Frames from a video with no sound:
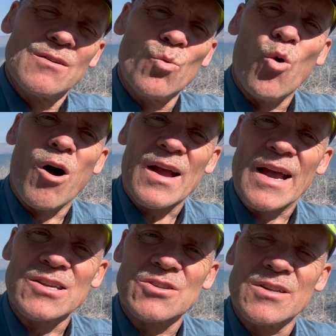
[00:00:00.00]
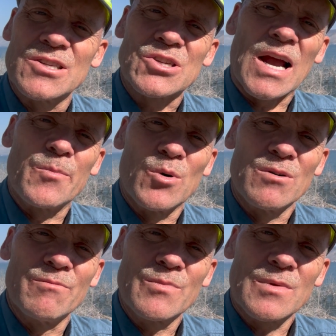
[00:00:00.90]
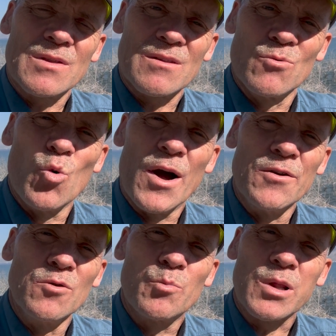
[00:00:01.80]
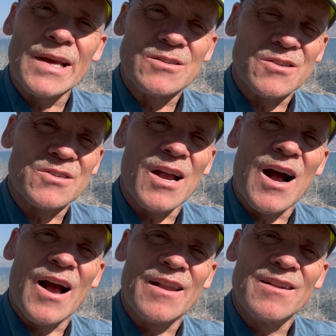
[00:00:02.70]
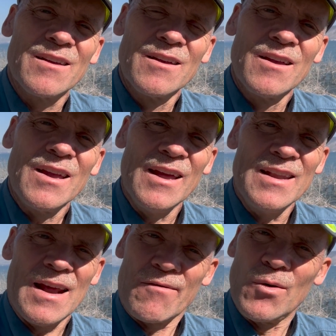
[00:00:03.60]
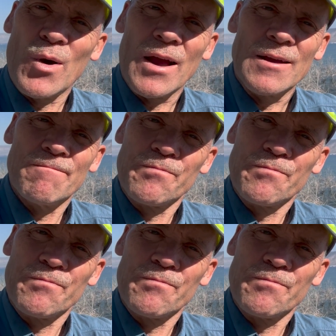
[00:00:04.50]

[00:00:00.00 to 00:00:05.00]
walk as a disciple, one who pleases God in every way.